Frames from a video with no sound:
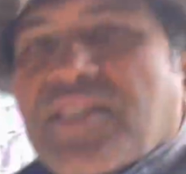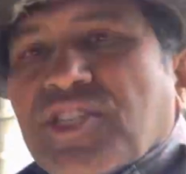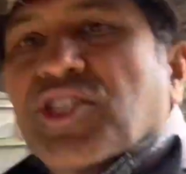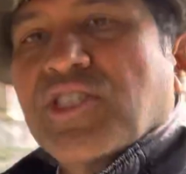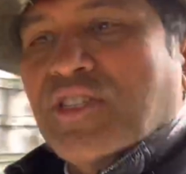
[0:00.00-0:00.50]
is
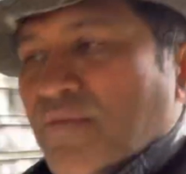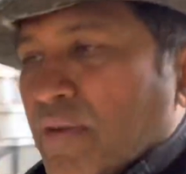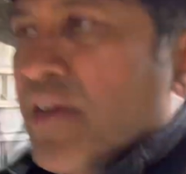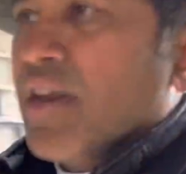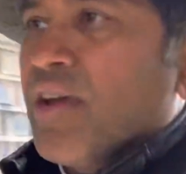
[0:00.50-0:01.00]
just the
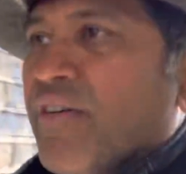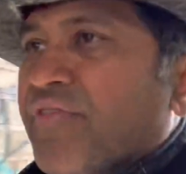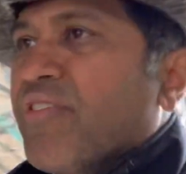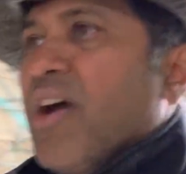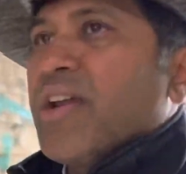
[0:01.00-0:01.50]
beginning of
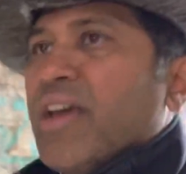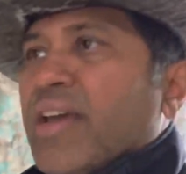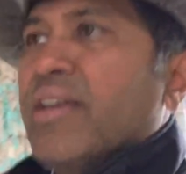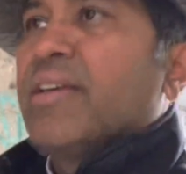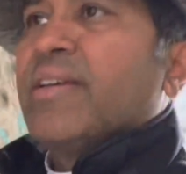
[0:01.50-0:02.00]
Friday.
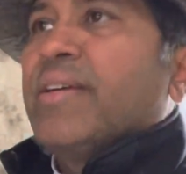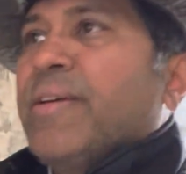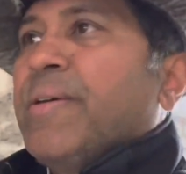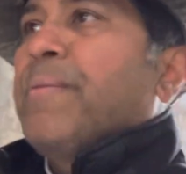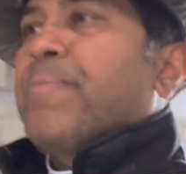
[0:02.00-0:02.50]

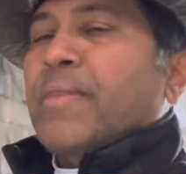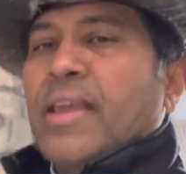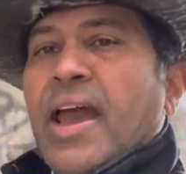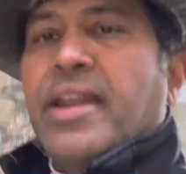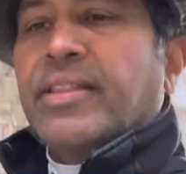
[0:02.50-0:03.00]

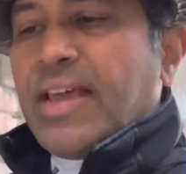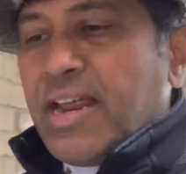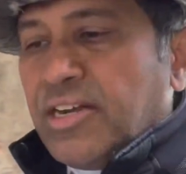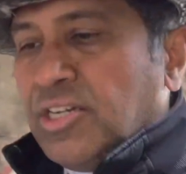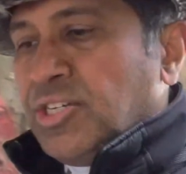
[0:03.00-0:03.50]
And
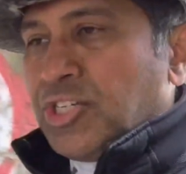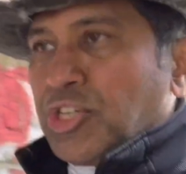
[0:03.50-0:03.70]
then to